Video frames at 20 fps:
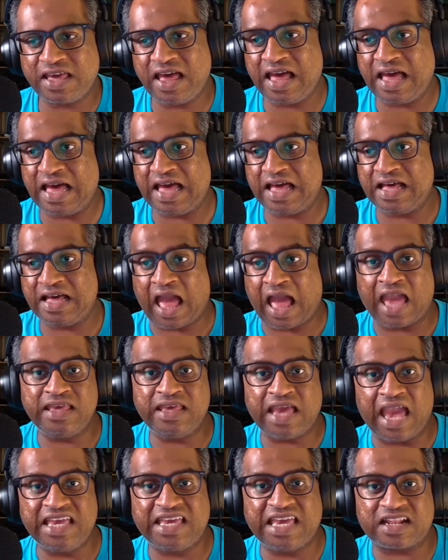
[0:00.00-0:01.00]
I
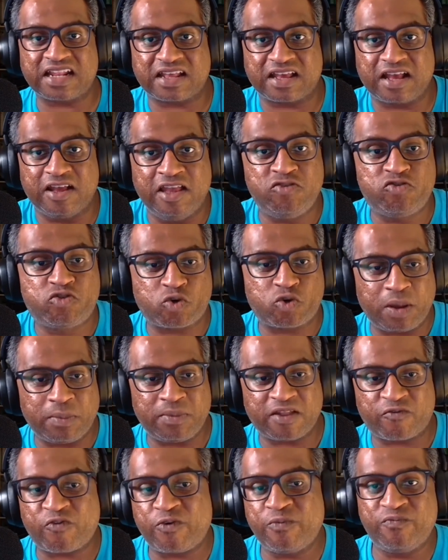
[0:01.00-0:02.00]
get
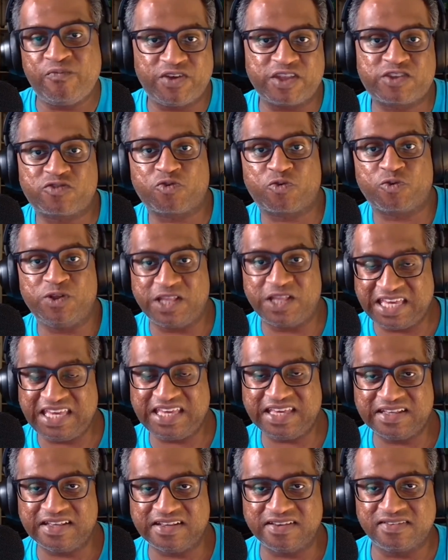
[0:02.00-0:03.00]
enjoyment from visceral
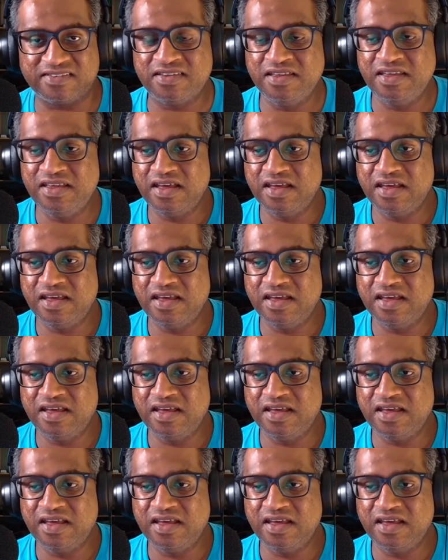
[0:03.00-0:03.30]
kills.